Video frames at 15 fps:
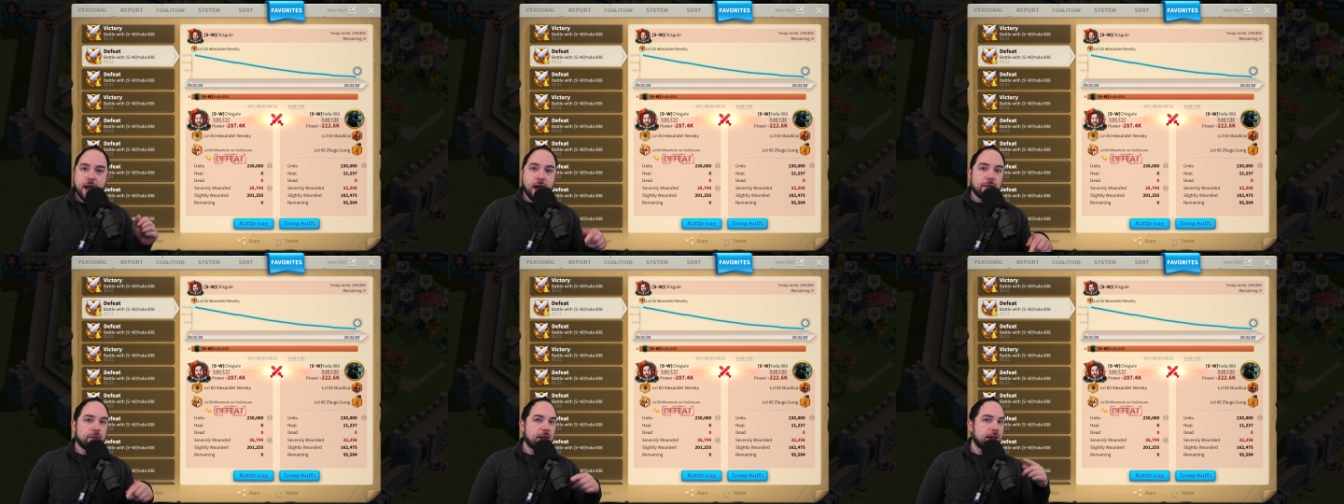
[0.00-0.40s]

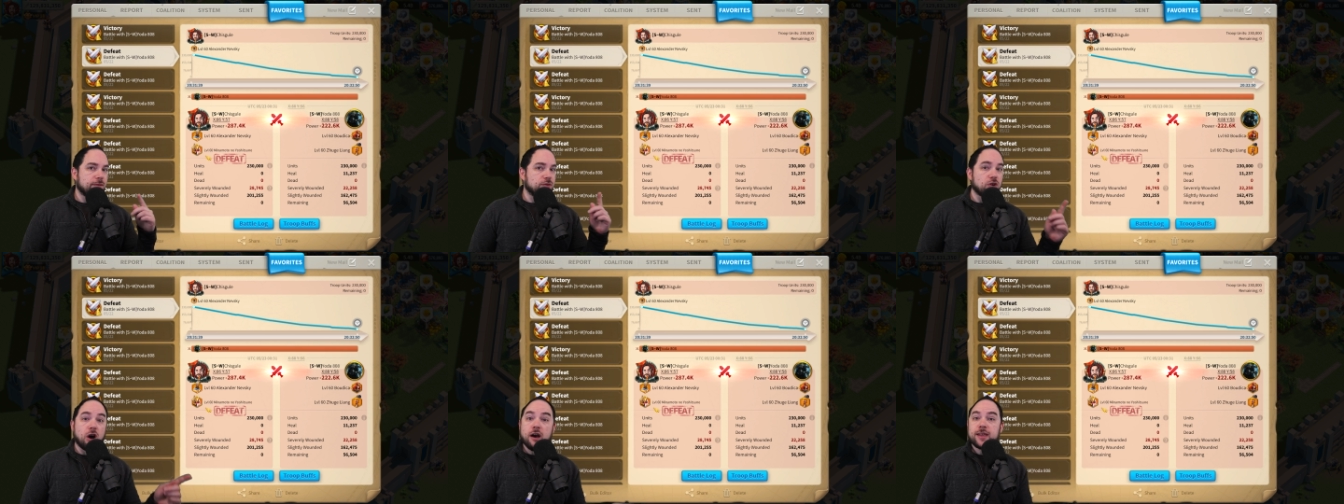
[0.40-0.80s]
and they
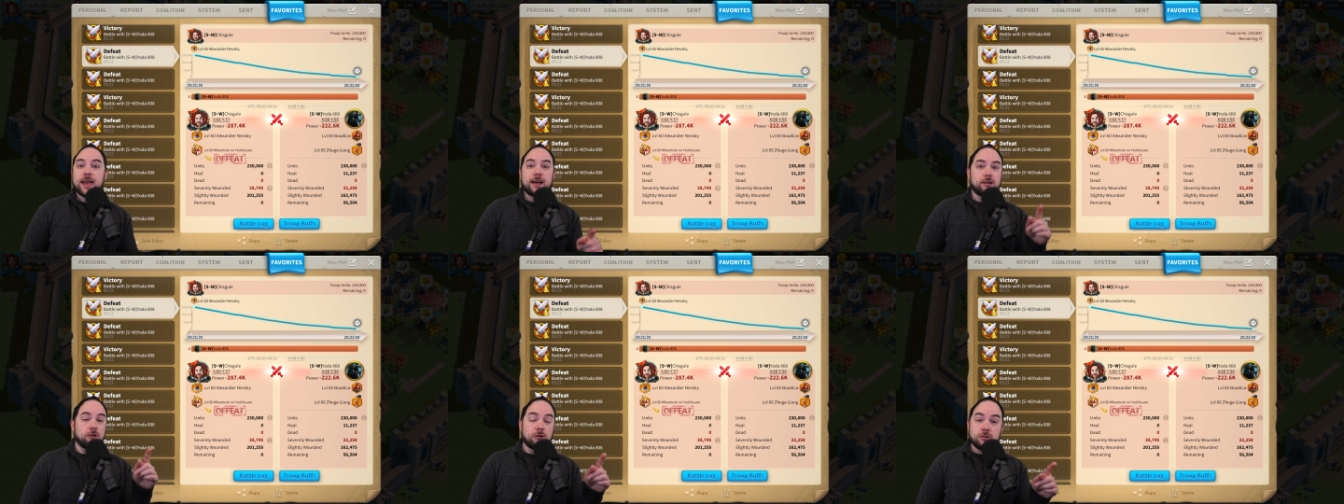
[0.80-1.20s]
have not
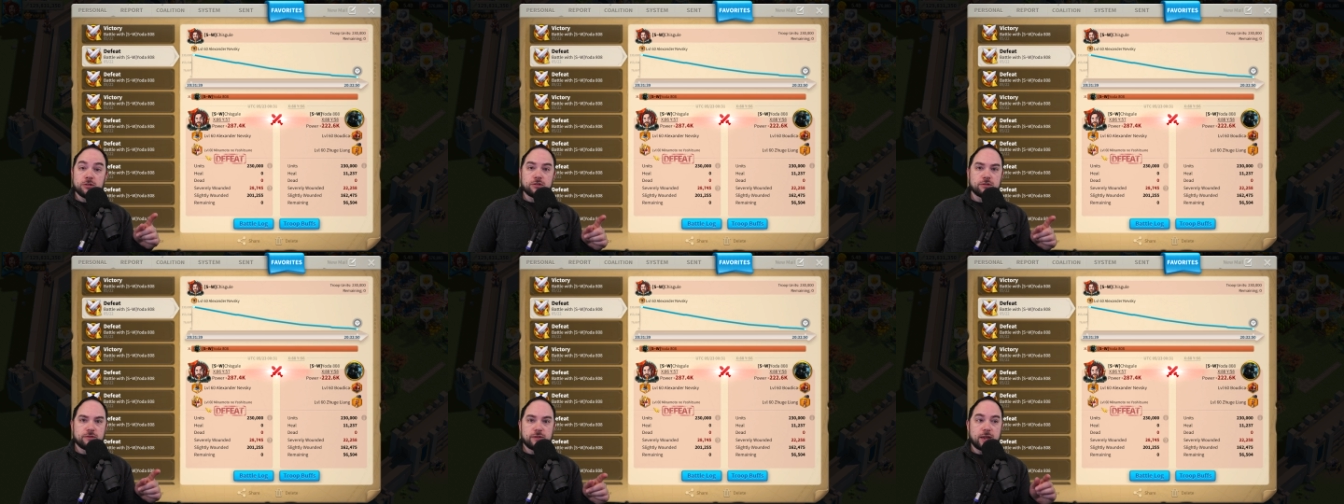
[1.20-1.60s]
yet
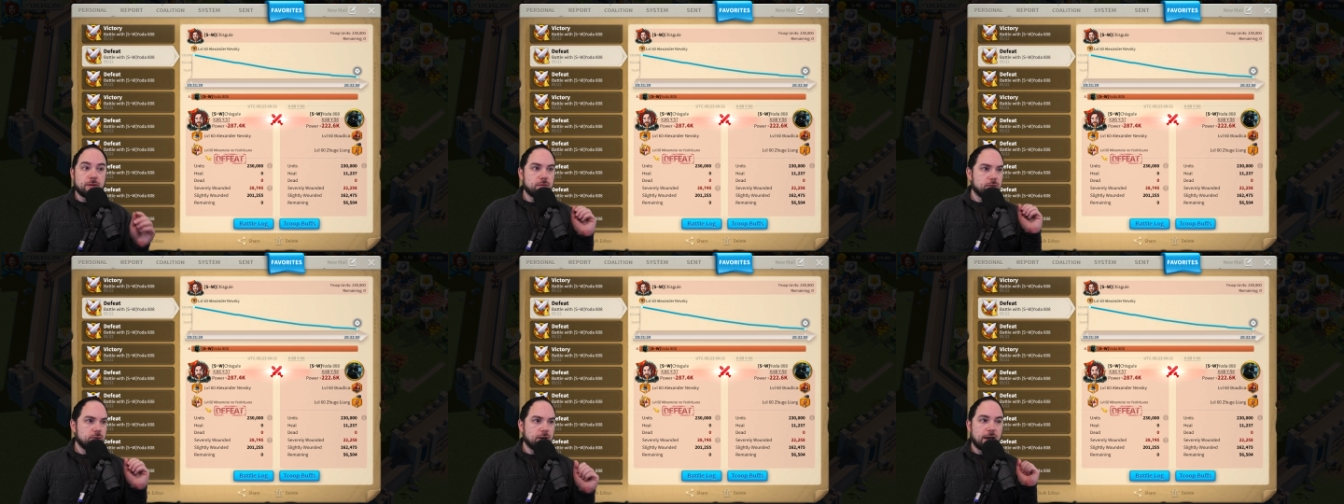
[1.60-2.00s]
learned
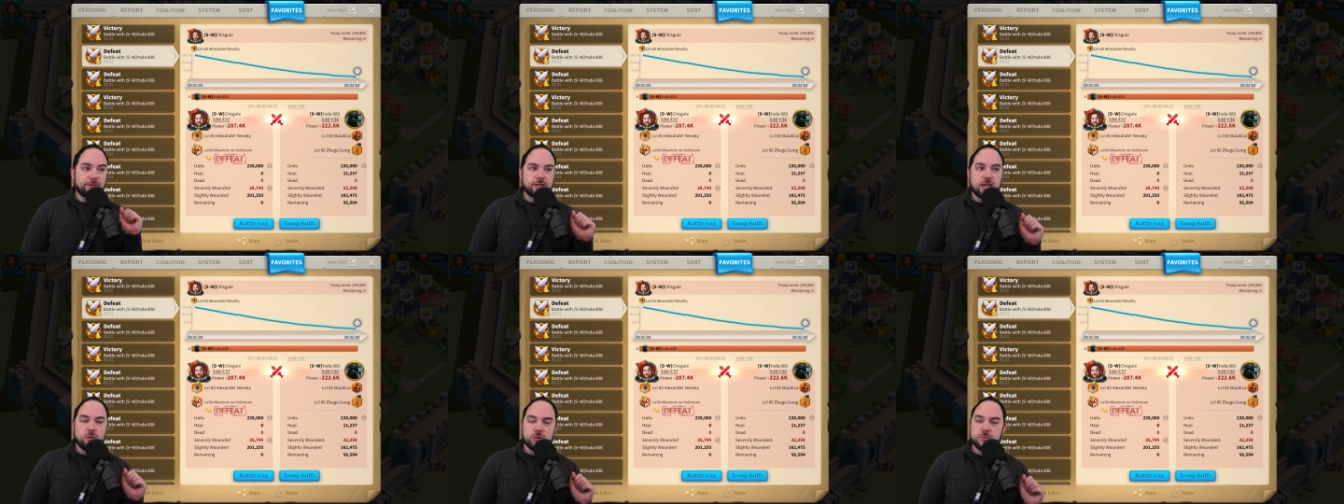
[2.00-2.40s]
that
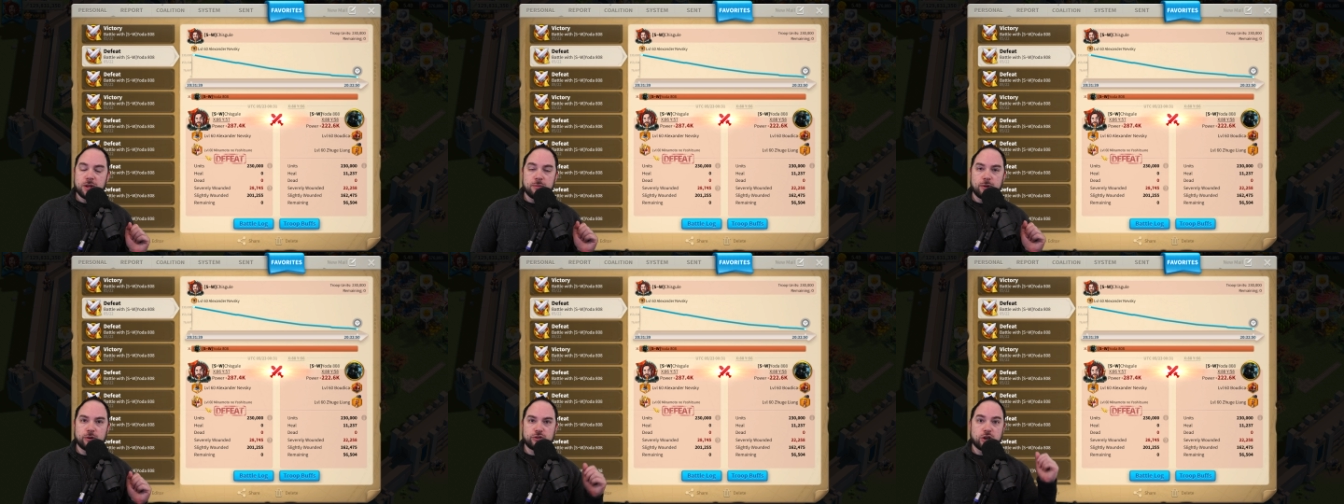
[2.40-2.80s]
Nevsky with
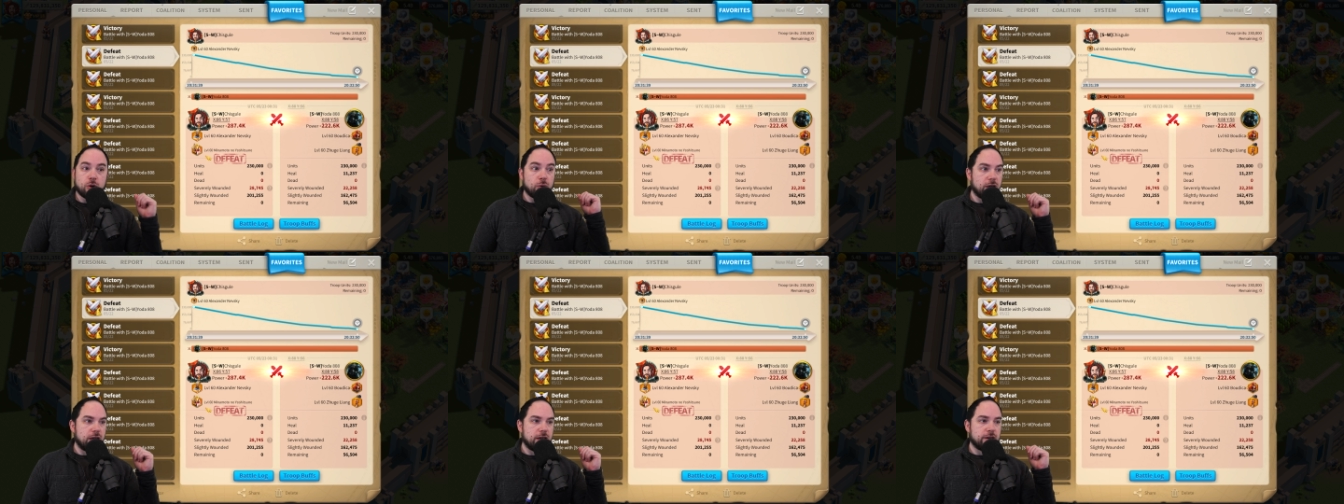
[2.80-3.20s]

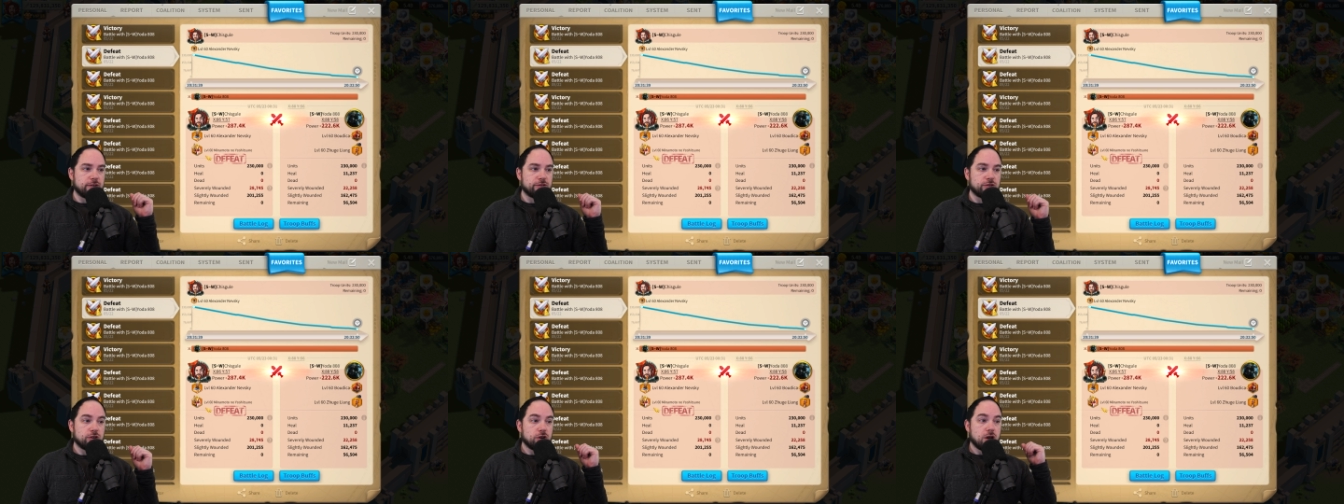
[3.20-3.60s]
Minamoto
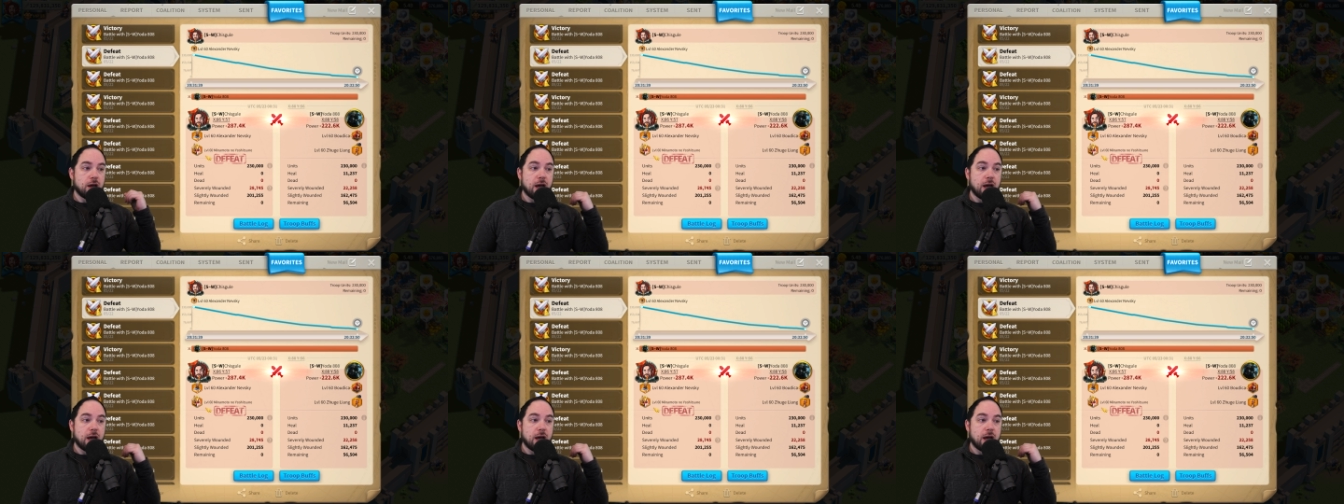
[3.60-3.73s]
is